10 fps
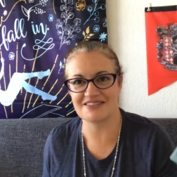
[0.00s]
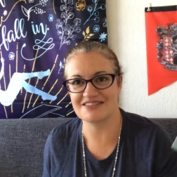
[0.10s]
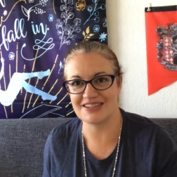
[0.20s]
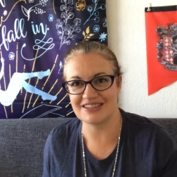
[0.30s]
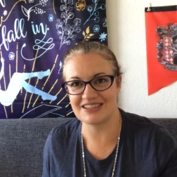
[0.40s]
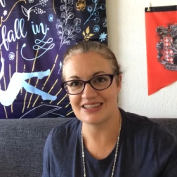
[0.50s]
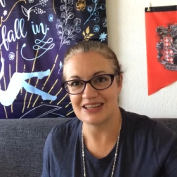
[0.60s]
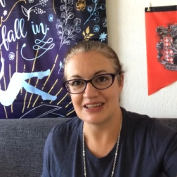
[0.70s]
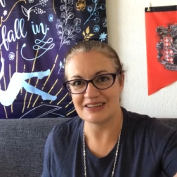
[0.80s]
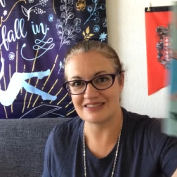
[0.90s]
instead of
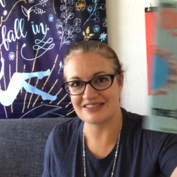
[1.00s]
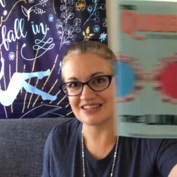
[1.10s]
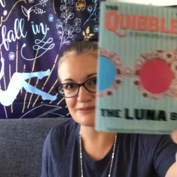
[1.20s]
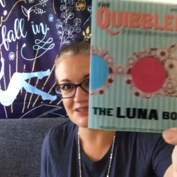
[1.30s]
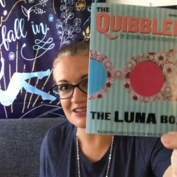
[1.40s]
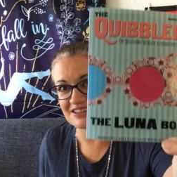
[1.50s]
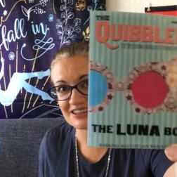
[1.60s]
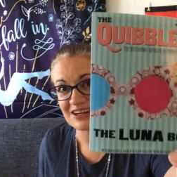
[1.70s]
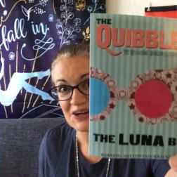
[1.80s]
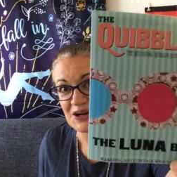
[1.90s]
listening to me talk.